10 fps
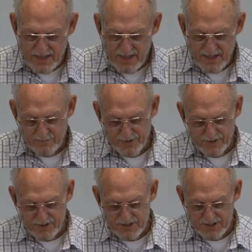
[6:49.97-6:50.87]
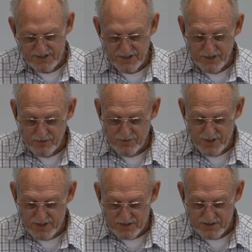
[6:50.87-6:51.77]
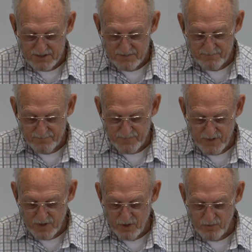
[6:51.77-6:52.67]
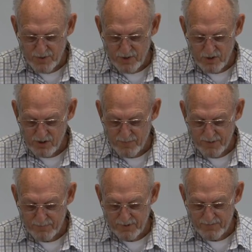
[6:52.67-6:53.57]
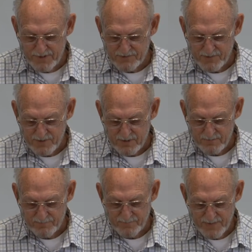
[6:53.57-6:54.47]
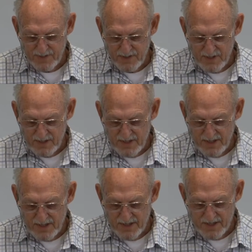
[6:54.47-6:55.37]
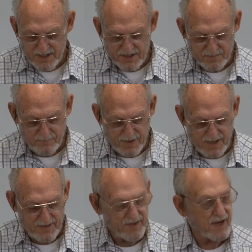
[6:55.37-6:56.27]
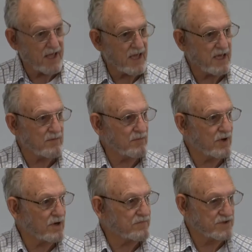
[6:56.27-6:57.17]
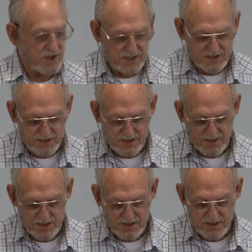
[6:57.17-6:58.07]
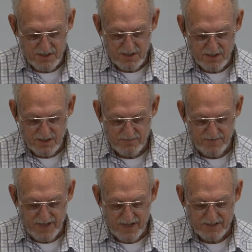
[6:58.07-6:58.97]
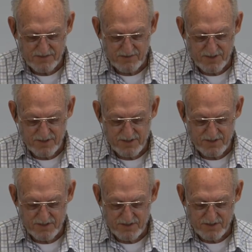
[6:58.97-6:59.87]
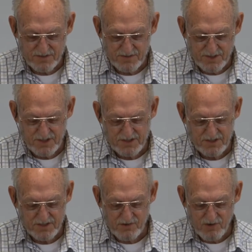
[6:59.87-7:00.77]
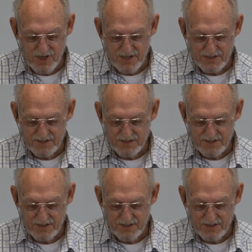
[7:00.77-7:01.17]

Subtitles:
And Peter says, then know this, you and all the people of Israel, it is by the name of Jesus of Nazareth, Jesus Christ